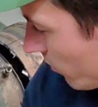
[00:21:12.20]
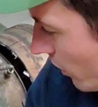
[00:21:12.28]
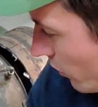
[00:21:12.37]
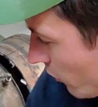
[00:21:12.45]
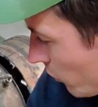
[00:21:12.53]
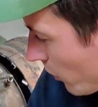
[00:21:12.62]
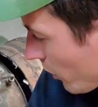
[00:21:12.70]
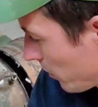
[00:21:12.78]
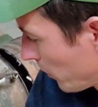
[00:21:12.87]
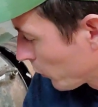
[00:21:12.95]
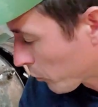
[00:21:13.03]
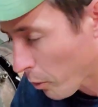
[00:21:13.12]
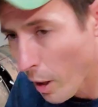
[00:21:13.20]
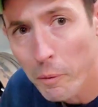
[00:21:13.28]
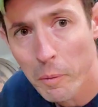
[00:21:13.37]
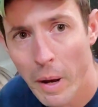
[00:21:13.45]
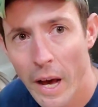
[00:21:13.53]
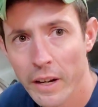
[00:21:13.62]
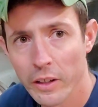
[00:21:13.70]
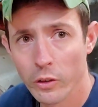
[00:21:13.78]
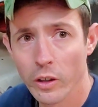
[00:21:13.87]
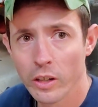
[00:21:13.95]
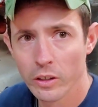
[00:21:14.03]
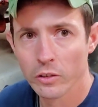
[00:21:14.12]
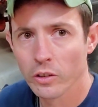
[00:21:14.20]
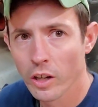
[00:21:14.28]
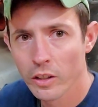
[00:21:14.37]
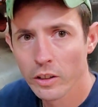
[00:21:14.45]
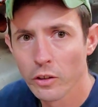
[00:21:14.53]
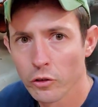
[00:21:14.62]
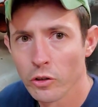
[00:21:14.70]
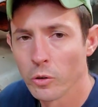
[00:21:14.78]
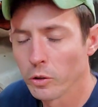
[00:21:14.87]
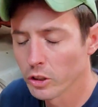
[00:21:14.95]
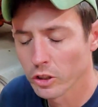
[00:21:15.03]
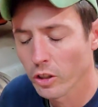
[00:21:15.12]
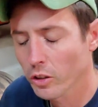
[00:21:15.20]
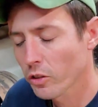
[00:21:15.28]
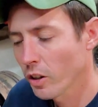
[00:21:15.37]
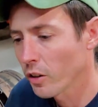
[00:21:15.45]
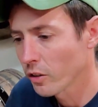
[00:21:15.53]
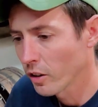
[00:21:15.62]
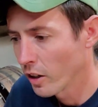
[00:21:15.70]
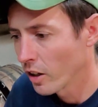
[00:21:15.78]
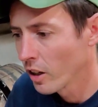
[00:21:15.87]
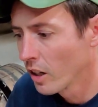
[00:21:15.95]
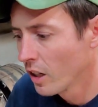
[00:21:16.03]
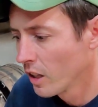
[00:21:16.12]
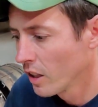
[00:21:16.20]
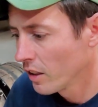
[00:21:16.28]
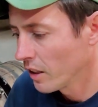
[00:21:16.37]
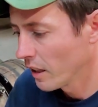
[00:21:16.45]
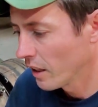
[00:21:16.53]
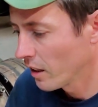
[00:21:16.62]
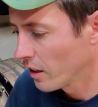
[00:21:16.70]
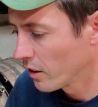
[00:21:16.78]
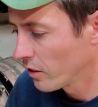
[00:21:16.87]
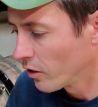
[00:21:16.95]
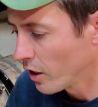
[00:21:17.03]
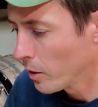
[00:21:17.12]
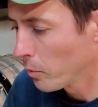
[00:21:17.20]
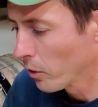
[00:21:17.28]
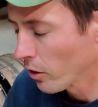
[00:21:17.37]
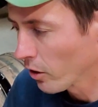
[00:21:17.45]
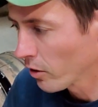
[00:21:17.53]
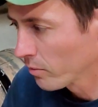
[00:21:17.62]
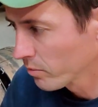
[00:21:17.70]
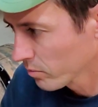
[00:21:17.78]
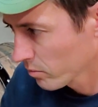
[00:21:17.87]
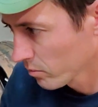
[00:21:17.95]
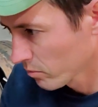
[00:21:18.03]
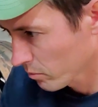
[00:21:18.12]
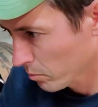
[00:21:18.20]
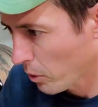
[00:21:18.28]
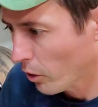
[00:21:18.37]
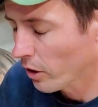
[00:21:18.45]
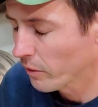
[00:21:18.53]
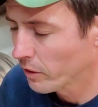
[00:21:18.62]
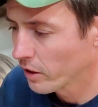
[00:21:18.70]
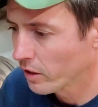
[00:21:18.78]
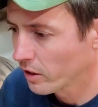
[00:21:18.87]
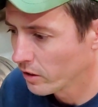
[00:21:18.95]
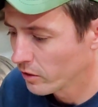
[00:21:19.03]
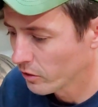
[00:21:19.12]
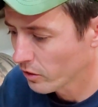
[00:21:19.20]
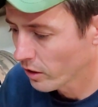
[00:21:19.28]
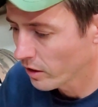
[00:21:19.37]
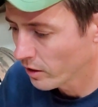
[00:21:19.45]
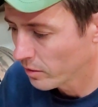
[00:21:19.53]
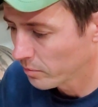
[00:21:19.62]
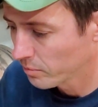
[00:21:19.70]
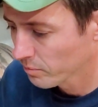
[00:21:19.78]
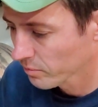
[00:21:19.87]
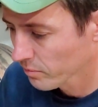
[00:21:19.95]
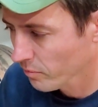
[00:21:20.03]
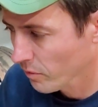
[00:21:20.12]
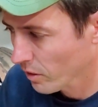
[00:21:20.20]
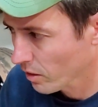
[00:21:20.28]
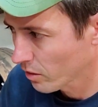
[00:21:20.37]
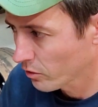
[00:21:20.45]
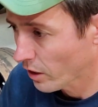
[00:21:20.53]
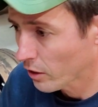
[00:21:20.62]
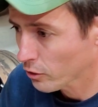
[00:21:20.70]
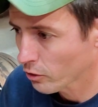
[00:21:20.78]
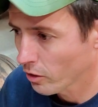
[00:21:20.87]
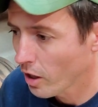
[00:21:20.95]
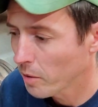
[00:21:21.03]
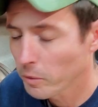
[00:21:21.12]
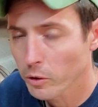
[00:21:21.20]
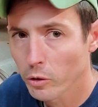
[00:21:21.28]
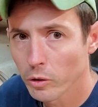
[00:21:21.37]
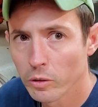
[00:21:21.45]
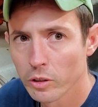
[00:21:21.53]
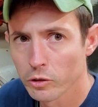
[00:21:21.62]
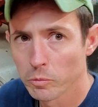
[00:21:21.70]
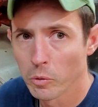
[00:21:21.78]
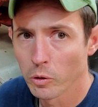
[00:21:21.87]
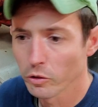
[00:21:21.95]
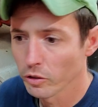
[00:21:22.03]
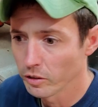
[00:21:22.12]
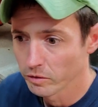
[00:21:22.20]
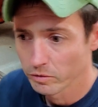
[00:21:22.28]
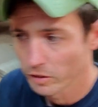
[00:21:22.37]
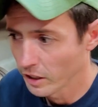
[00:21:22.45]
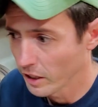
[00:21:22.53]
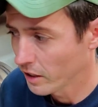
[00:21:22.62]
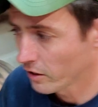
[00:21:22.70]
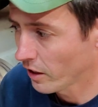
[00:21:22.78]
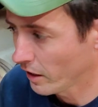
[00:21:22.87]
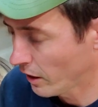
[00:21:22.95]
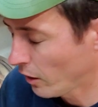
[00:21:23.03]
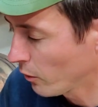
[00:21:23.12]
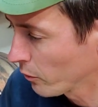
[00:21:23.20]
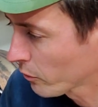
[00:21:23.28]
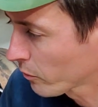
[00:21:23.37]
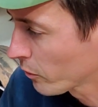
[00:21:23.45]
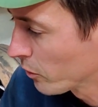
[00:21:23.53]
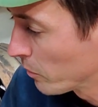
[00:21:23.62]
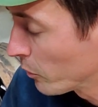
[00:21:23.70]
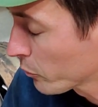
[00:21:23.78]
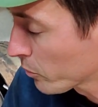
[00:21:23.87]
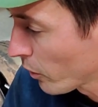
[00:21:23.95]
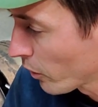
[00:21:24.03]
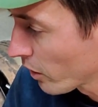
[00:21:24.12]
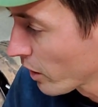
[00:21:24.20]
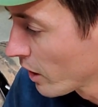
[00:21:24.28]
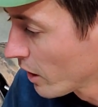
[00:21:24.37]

this is one of the most problematic things on these newer trucks out there, and uh, the labor part of it is um, is astronomical. It's more than than anything else for the most part.